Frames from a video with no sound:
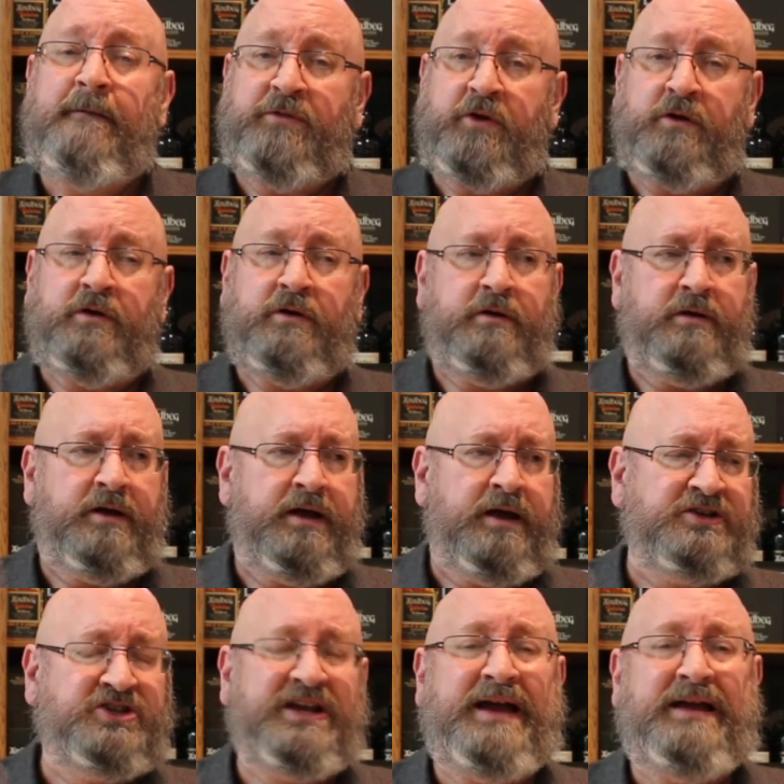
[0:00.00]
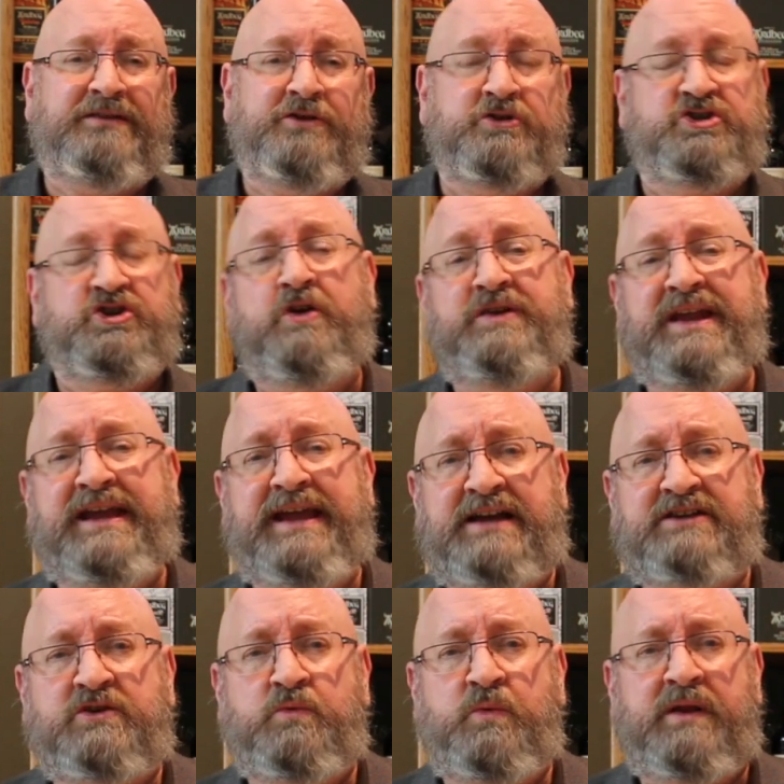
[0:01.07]
Their Chardonnay
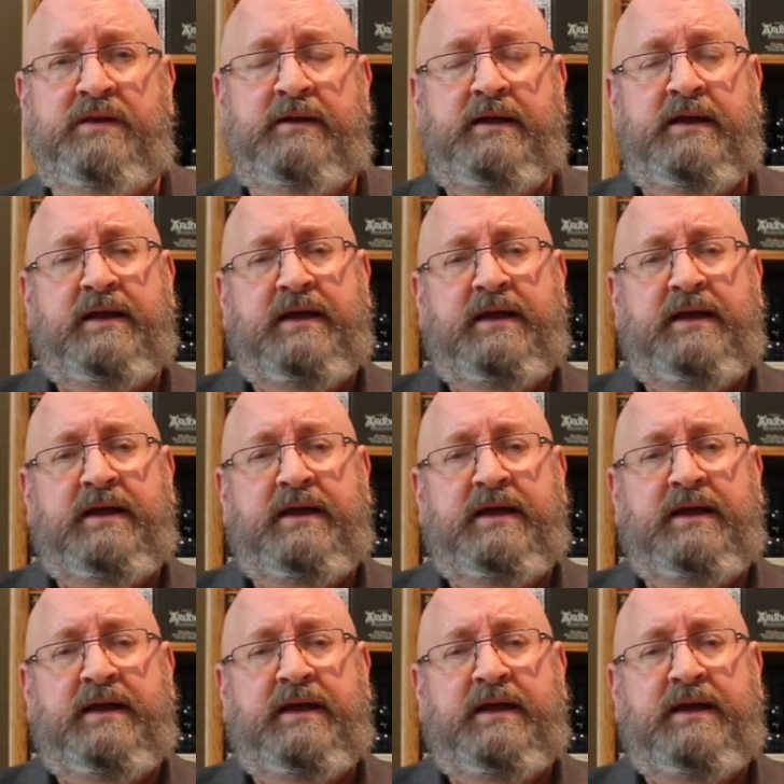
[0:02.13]
actually won